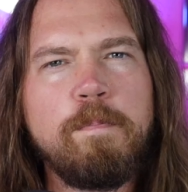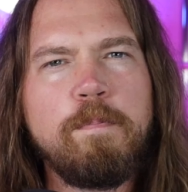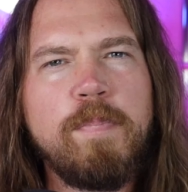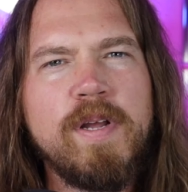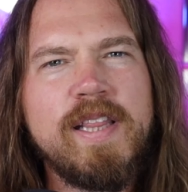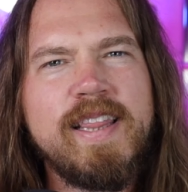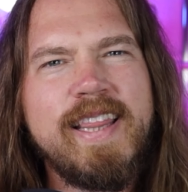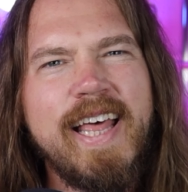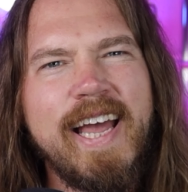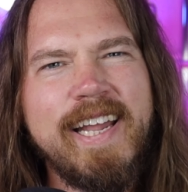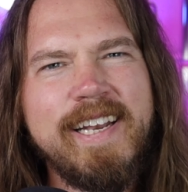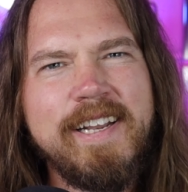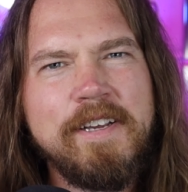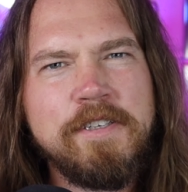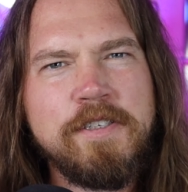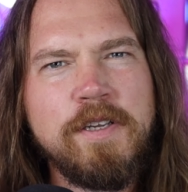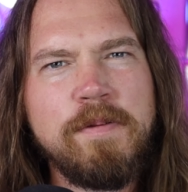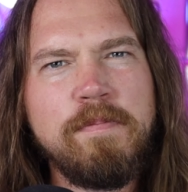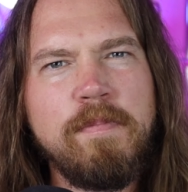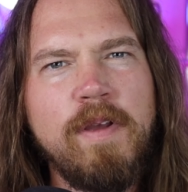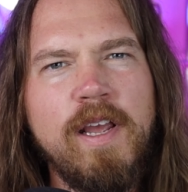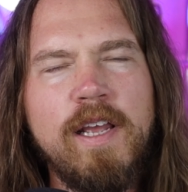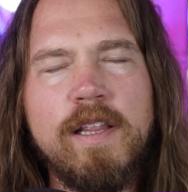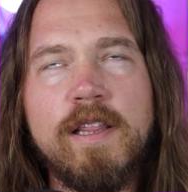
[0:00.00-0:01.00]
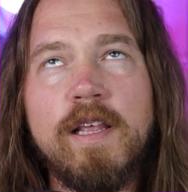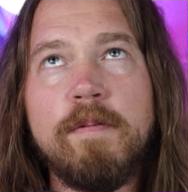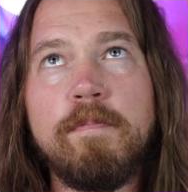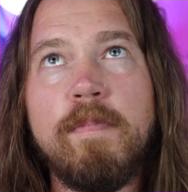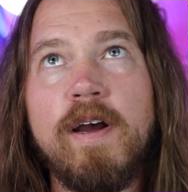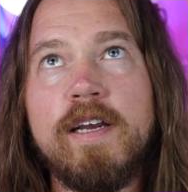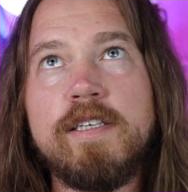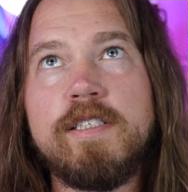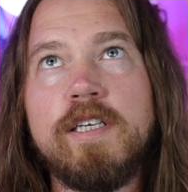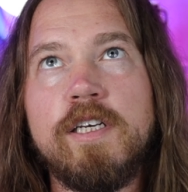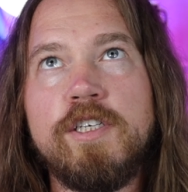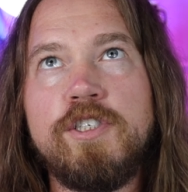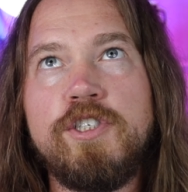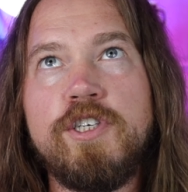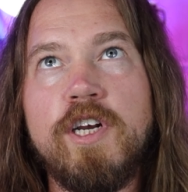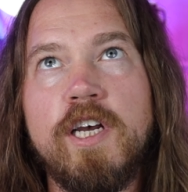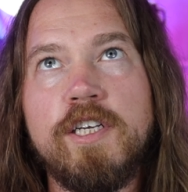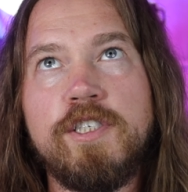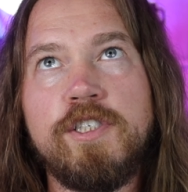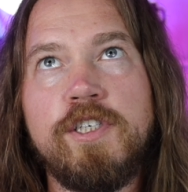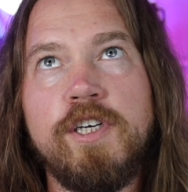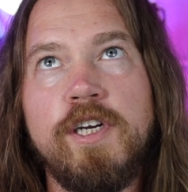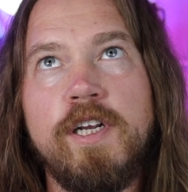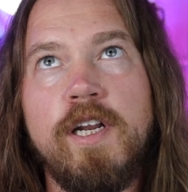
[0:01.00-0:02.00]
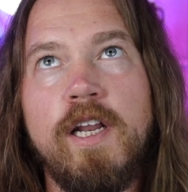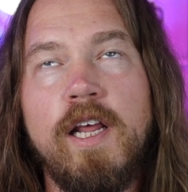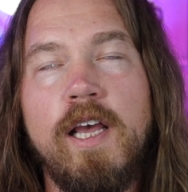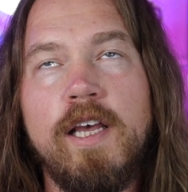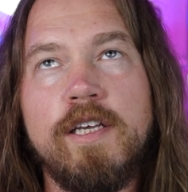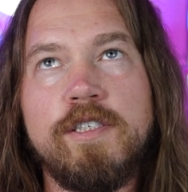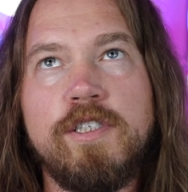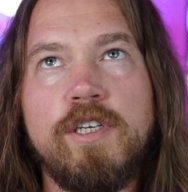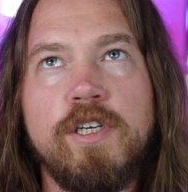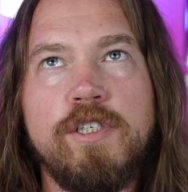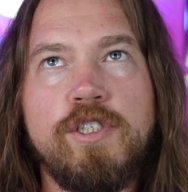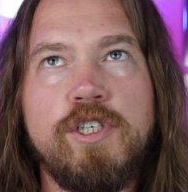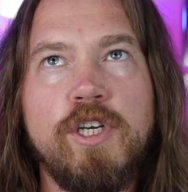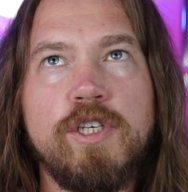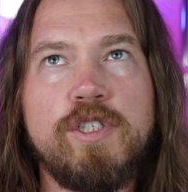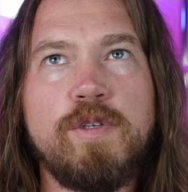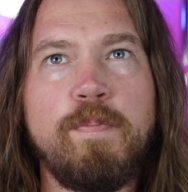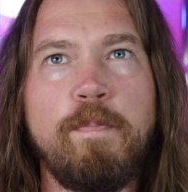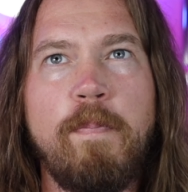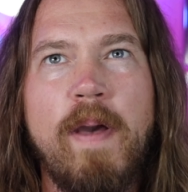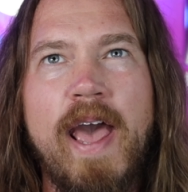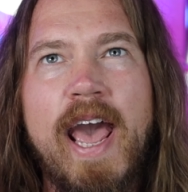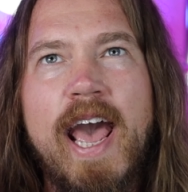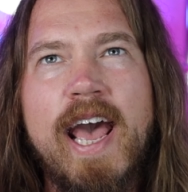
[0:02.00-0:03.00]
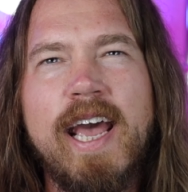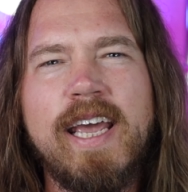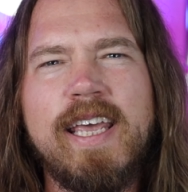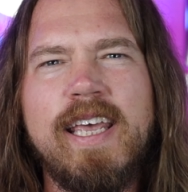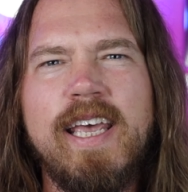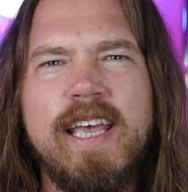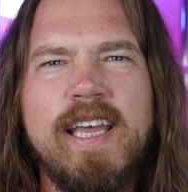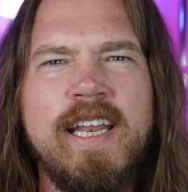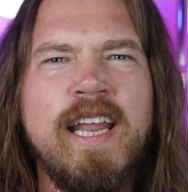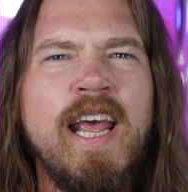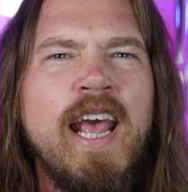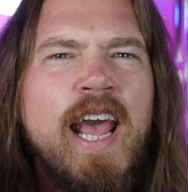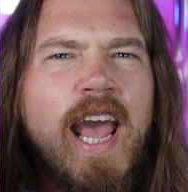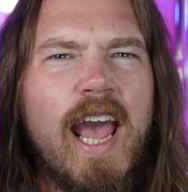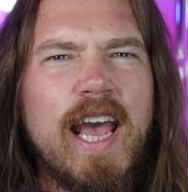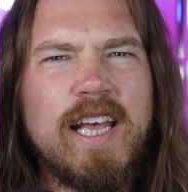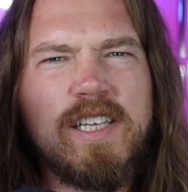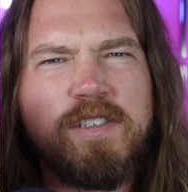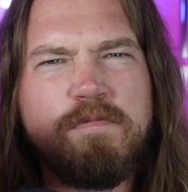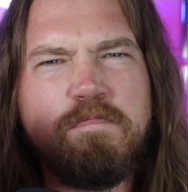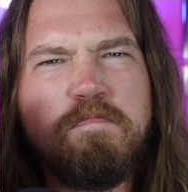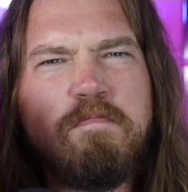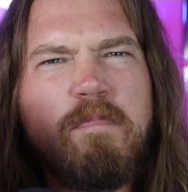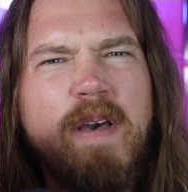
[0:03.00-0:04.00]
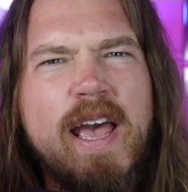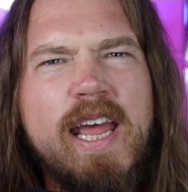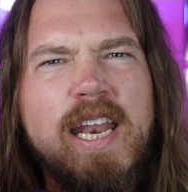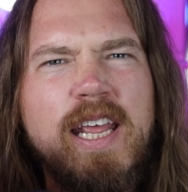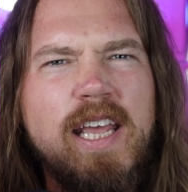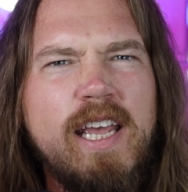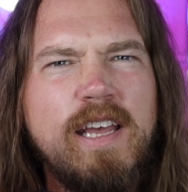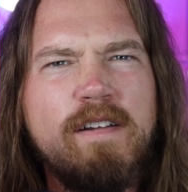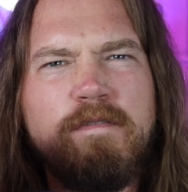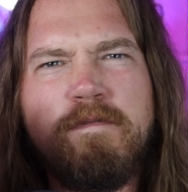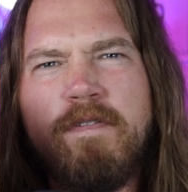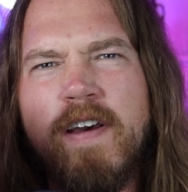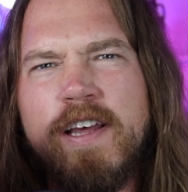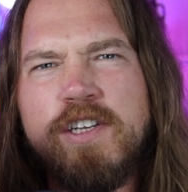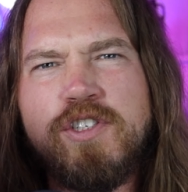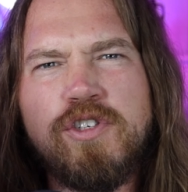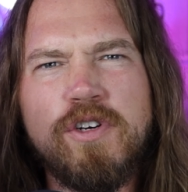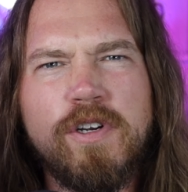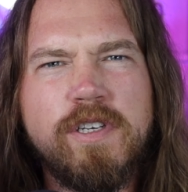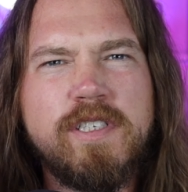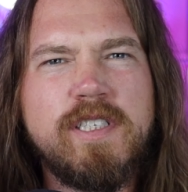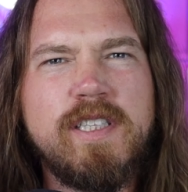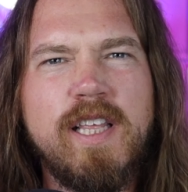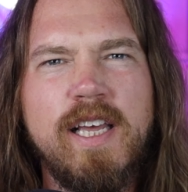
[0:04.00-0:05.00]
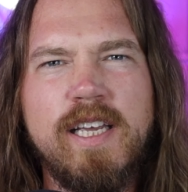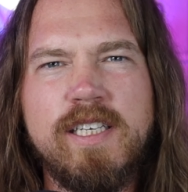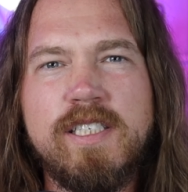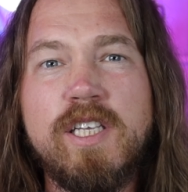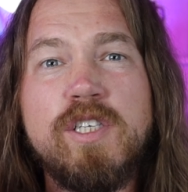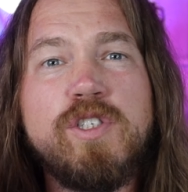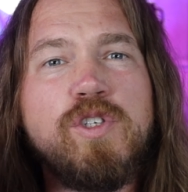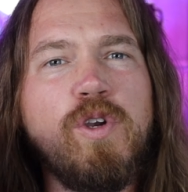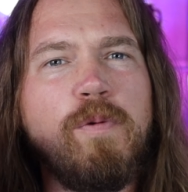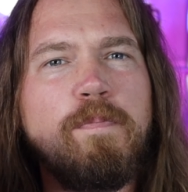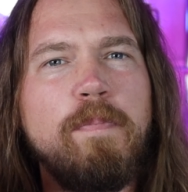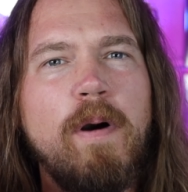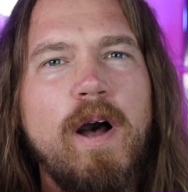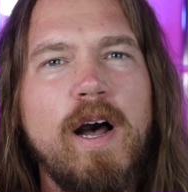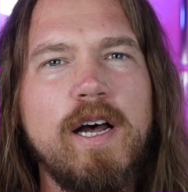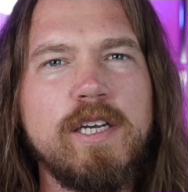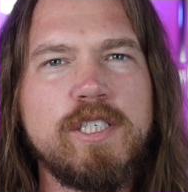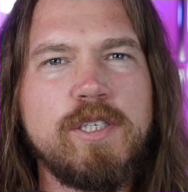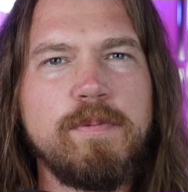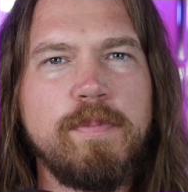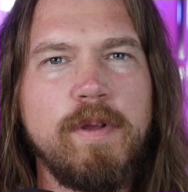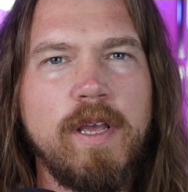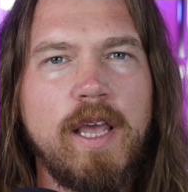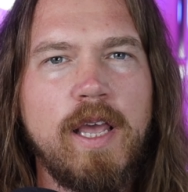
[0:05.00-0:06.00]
But that doesn't mean that my suggestion is to just pack in as many adventurous things as you possibly